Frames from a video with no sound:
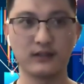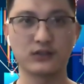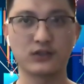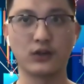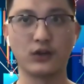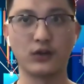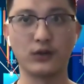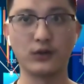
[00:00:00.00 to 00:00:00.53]

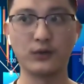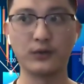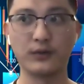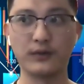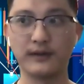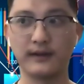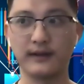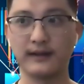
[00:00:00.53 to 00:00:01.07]
So
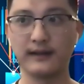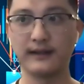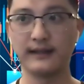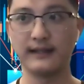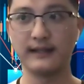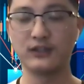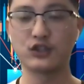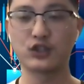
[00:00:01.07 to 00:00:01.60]

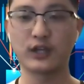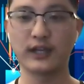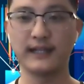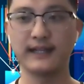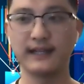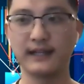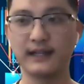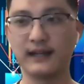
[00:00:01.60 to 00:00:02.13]
in
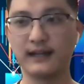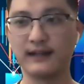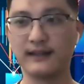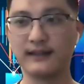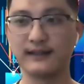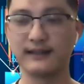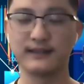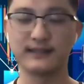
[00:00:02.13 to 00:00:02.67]
trading,
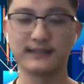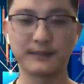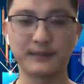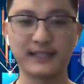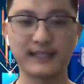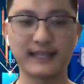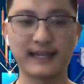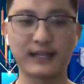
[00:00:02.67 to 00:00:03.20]

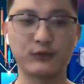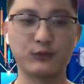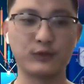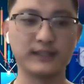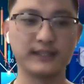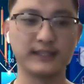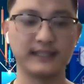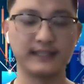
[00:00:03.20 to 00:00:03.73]
something that I
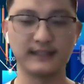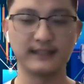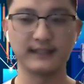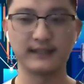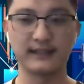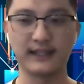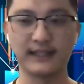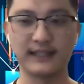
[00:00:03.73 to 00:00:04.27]
really
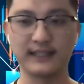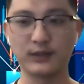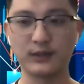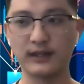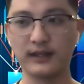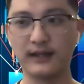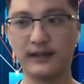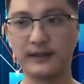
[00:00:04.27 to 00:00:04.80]
liked,
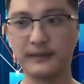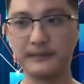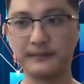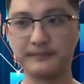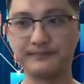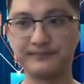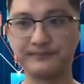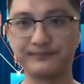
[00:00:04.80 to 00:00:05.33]

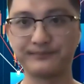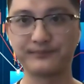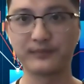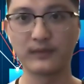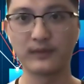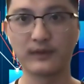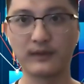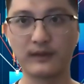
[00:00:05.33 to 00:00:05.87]

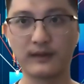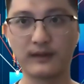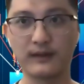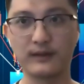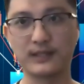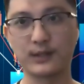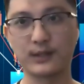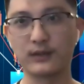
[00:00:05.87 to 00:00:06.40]

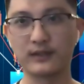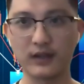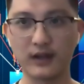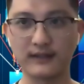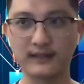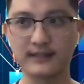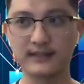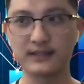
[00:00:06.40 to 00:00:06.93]
someone
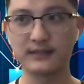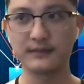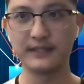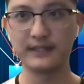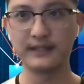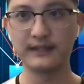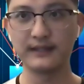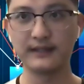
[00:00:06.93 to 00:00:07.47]
taught this to
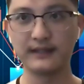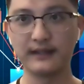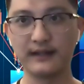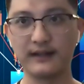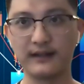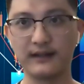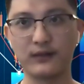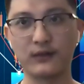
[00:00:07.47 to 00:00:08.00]
me
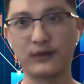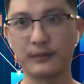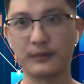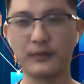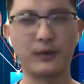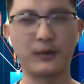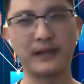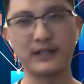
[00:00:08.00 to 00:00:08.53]
or
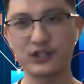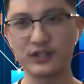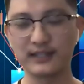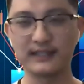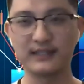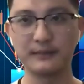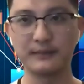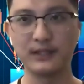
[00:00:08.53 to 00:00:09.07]

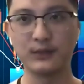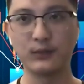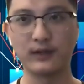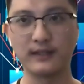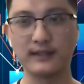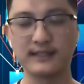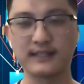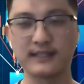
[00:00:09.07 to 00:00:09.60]
mentioned it to me
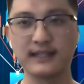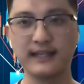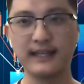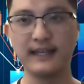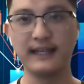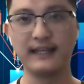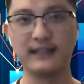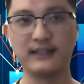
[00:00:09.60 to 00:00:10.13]
once,
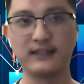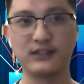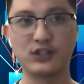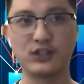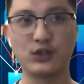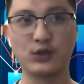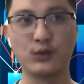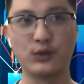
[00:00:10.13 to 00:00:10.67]

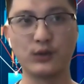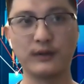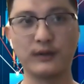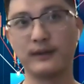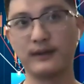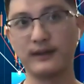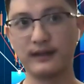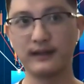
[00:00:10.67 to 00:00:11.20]
is
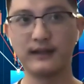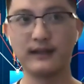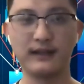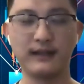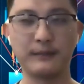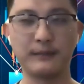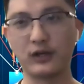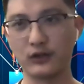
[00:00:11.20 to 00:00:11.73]

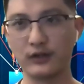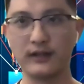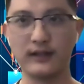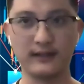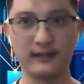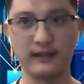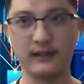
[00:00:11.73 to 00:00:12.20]
in my